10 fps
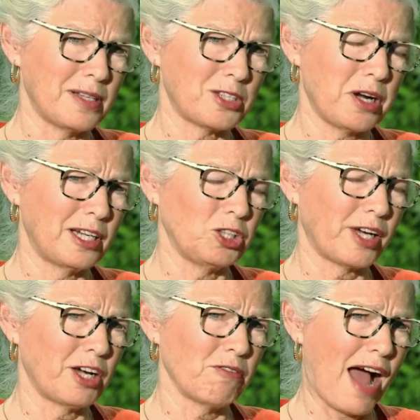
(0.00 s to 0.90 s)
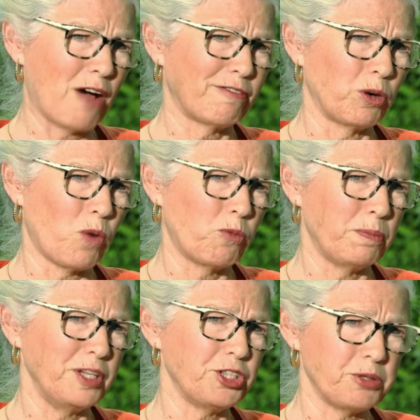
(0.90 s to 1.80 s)
started looking around for what
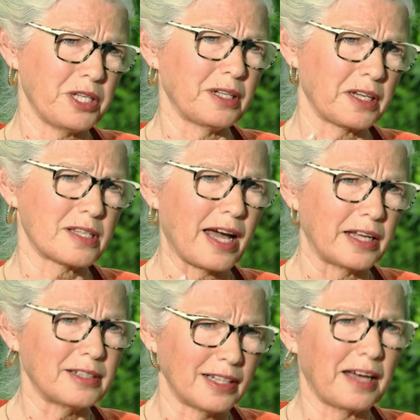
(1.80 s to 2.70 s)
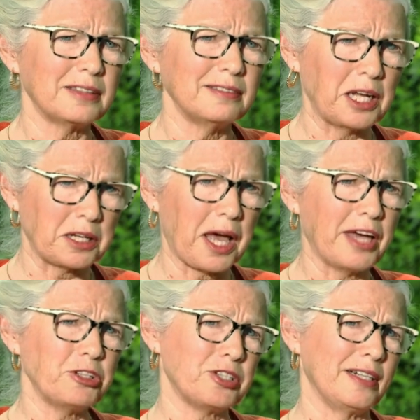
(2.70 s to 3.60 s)
would be juicy and exciting to get
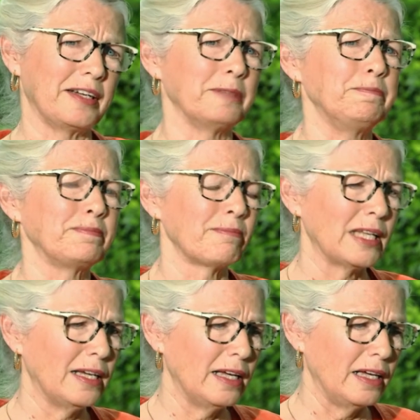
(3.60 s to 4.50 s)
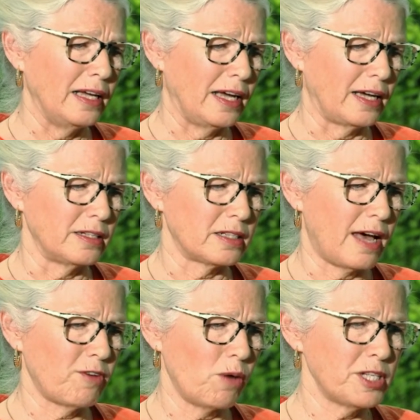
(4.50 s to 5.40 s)
engaged in. And
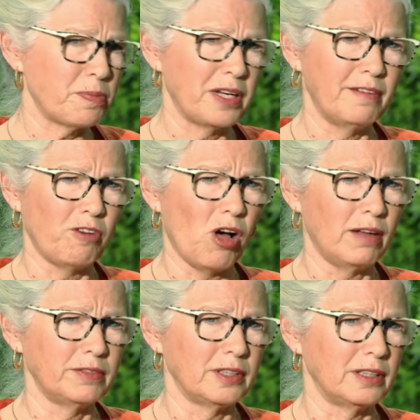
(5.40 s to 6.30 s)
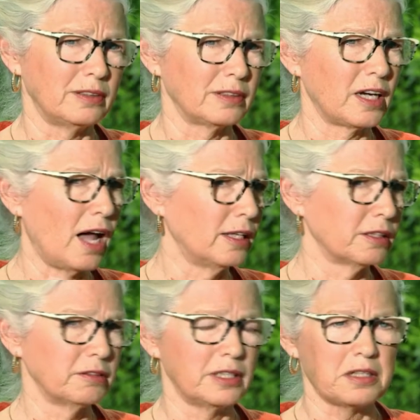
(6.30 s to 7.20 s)
I've always been involved in
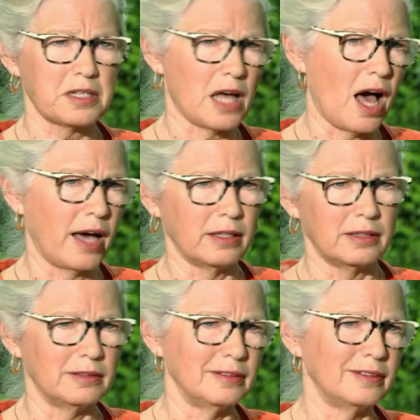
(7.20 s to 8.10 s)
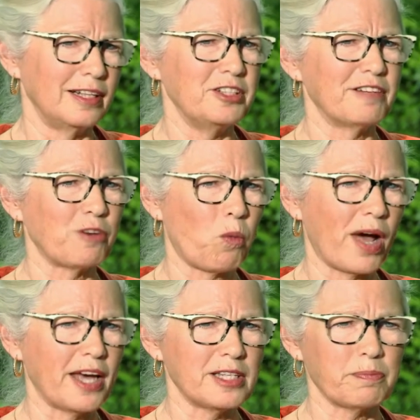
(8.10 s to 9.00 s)
color and design and in different
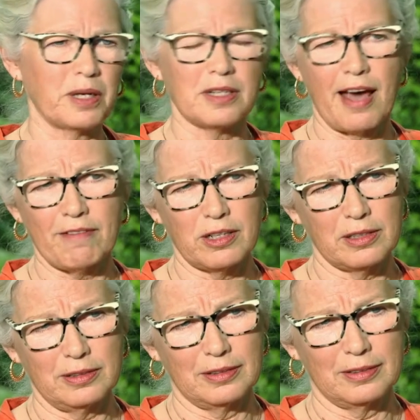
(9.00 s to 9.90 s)
ways, but never